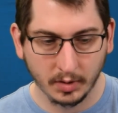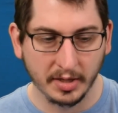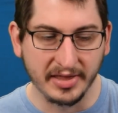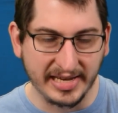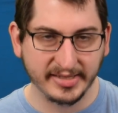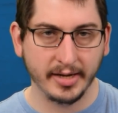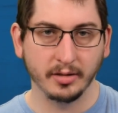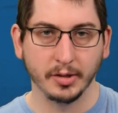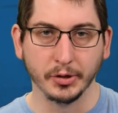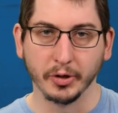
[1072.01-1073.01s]
And that's
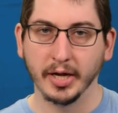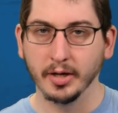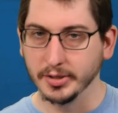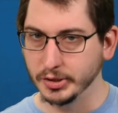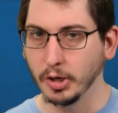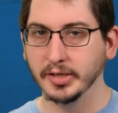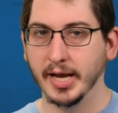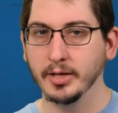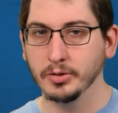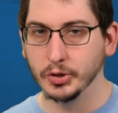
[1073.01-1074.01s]
it. You'll get a start date,